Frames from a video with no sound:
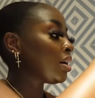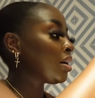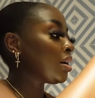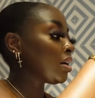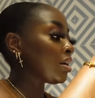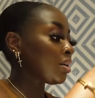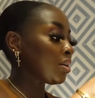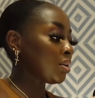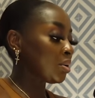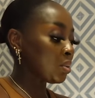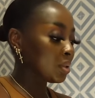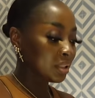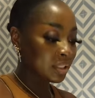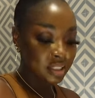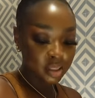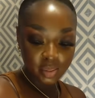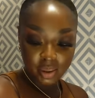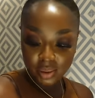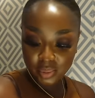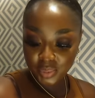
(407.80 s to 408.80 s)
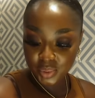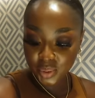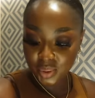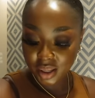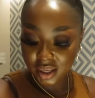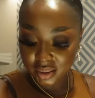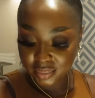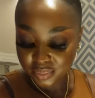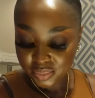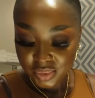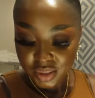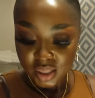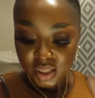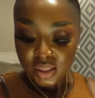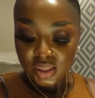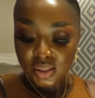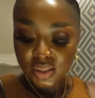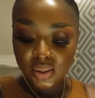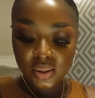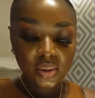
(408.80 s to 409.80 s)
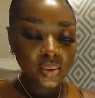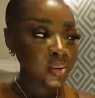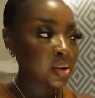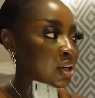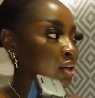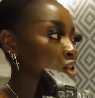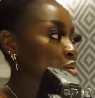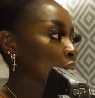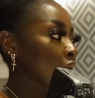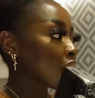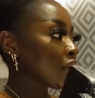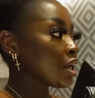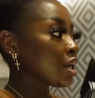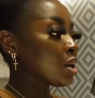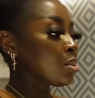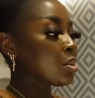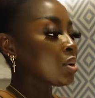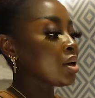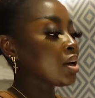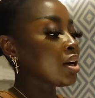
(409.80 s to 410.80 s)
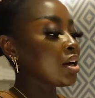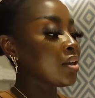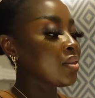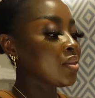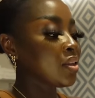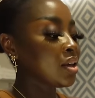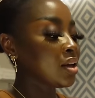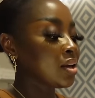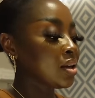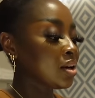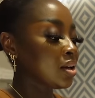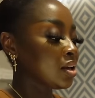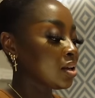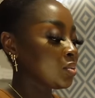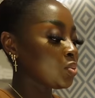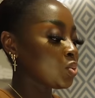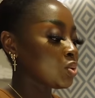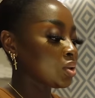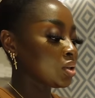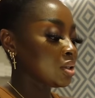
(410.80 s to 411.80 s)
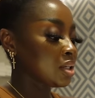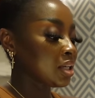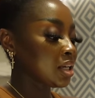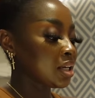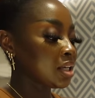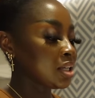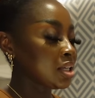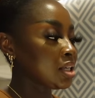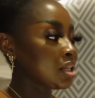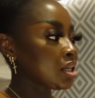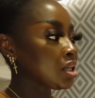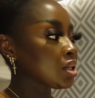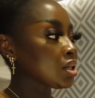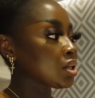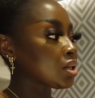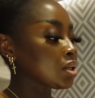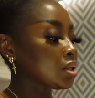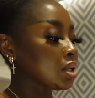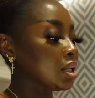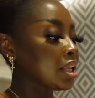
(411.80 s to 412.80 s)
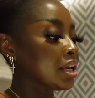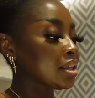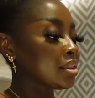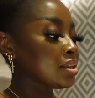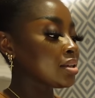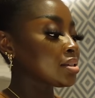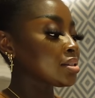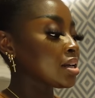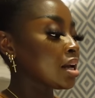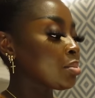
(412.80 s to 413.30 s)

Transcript: I don't know what that's about. Okay, so here's my camera, and then it would adhere like this.